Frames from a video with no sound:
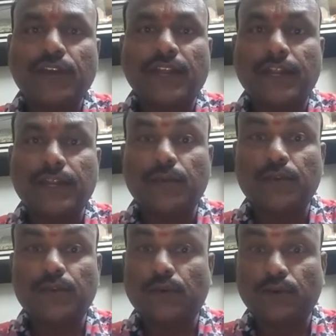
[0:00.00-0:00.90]
we are
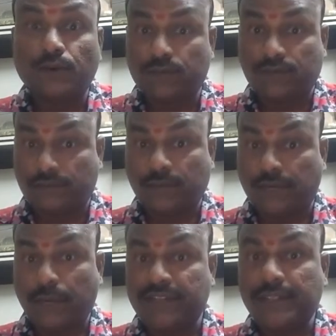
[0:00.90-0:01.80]
unable to go
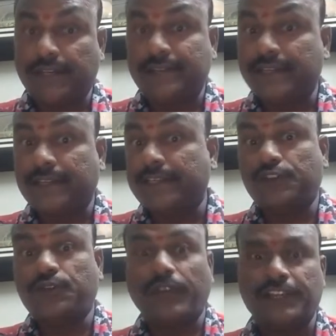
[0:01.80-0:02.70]
at present
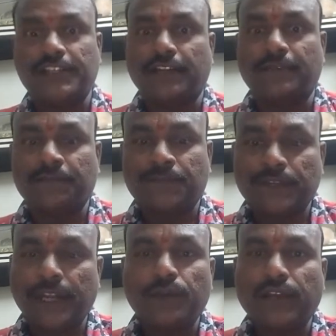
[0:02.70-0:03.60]
situation,
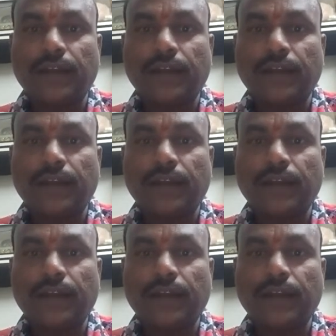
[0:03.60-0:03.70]
right? We